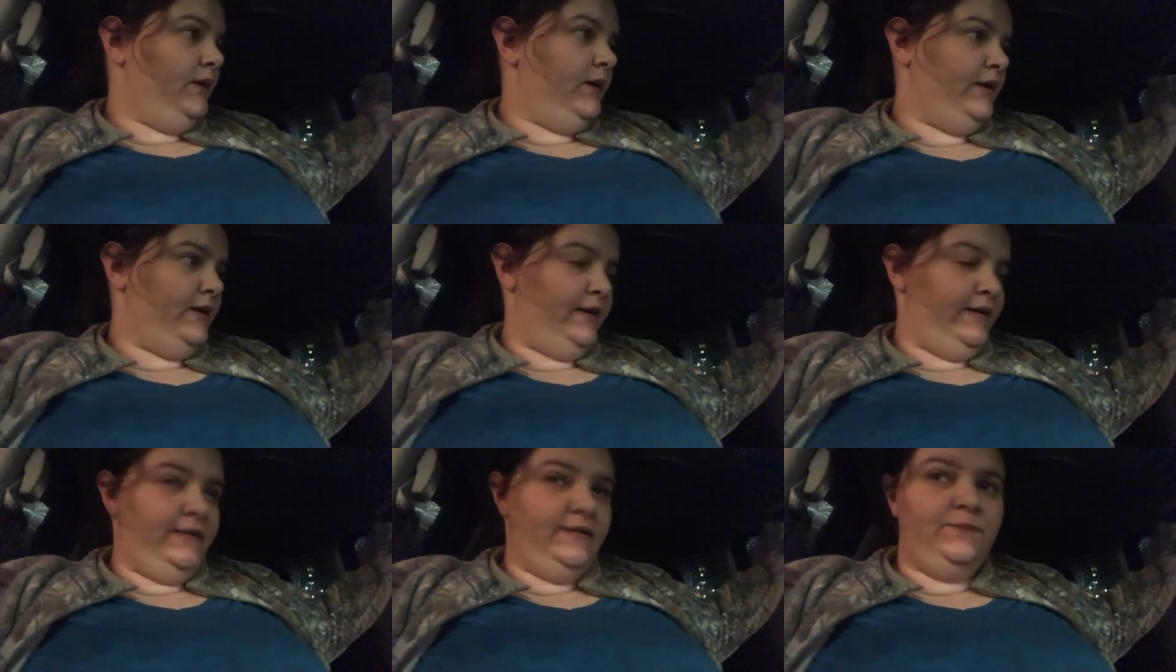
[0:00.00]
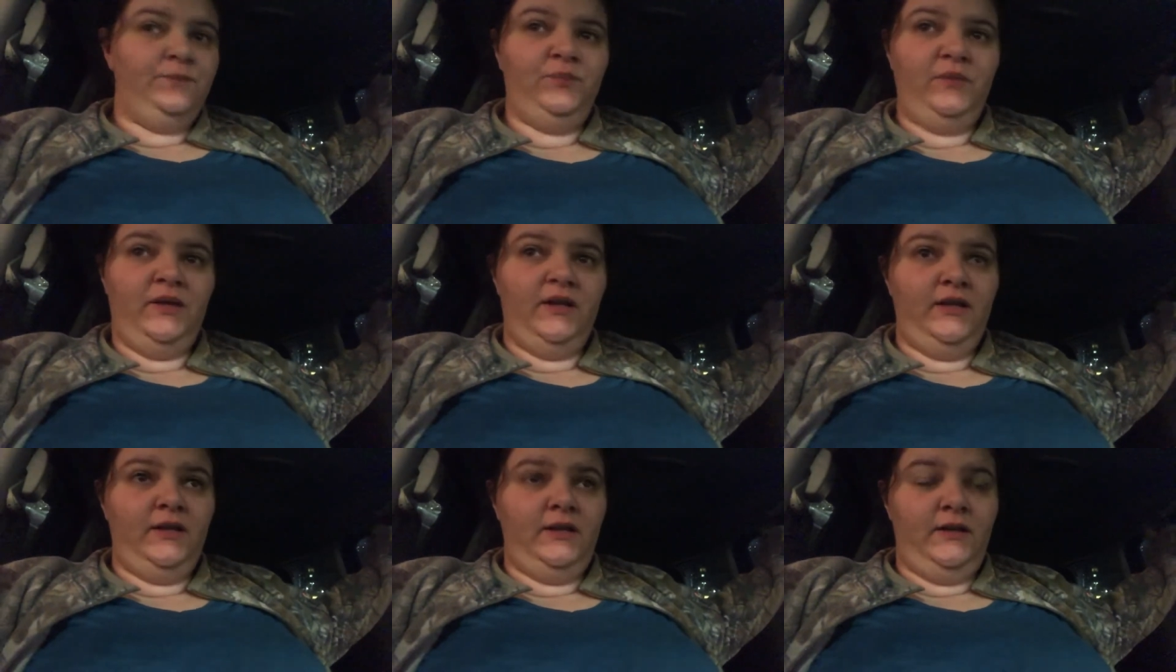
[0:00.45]
Hi guys,
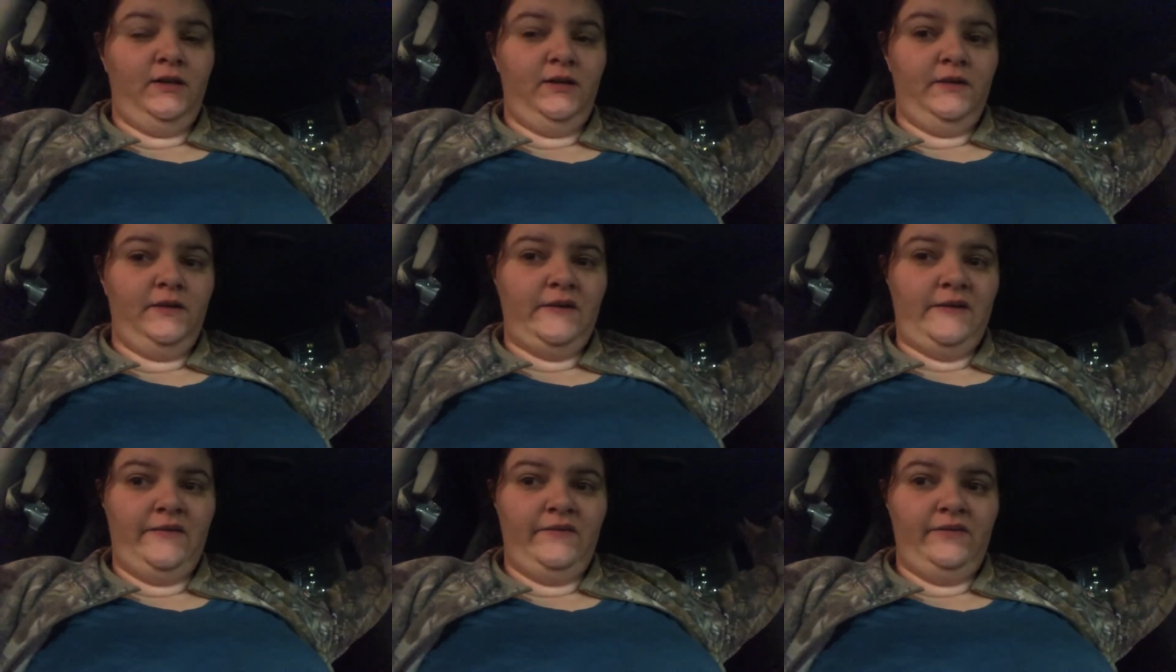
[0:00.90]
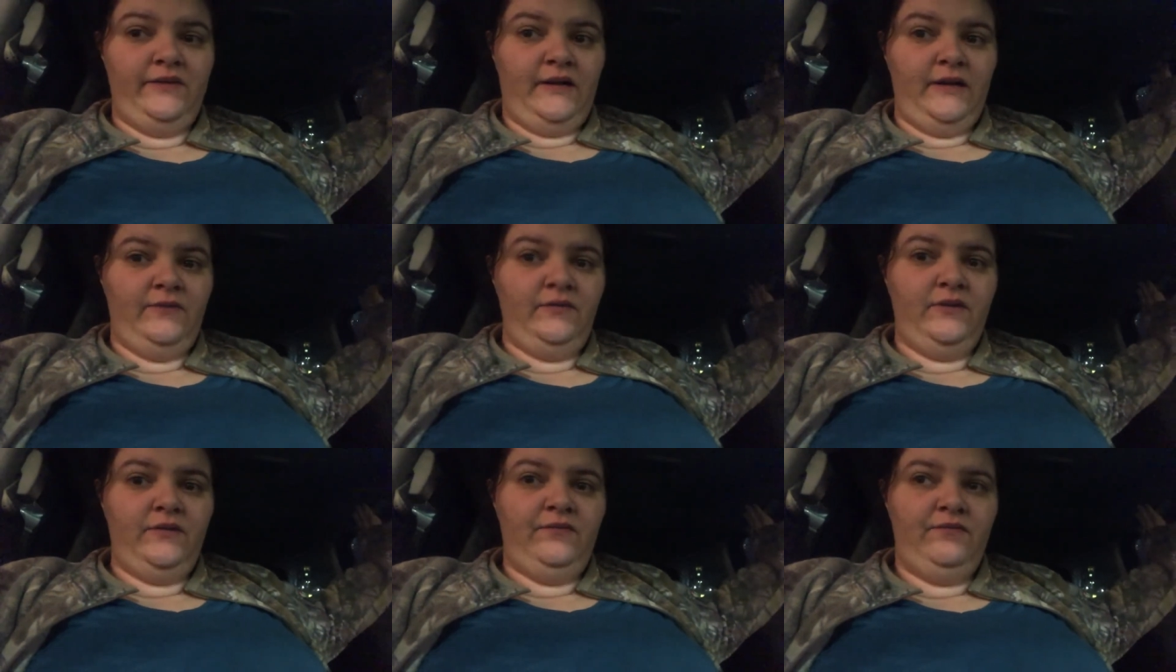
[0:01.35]
it is
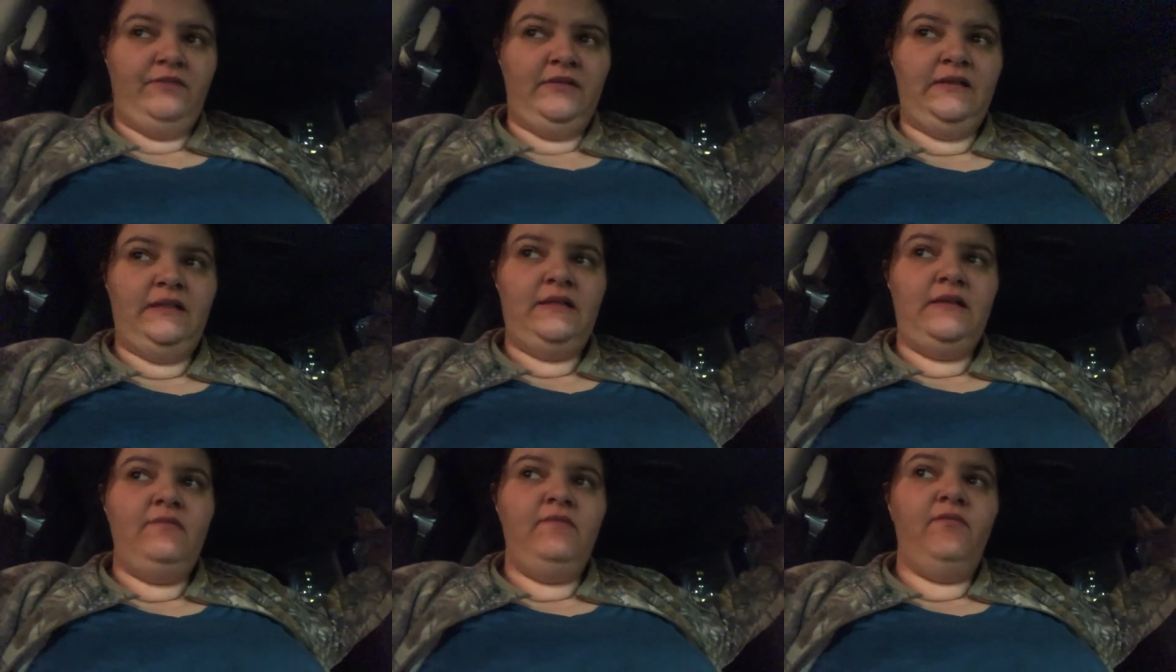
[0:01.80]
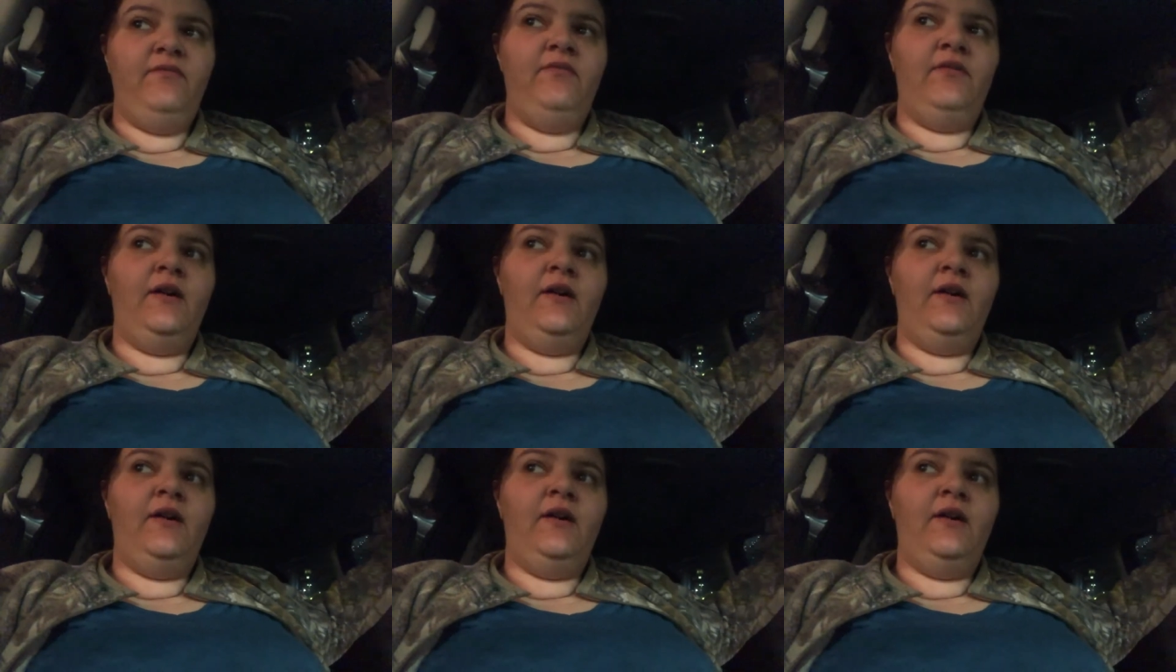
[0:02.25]
5.55. Okay,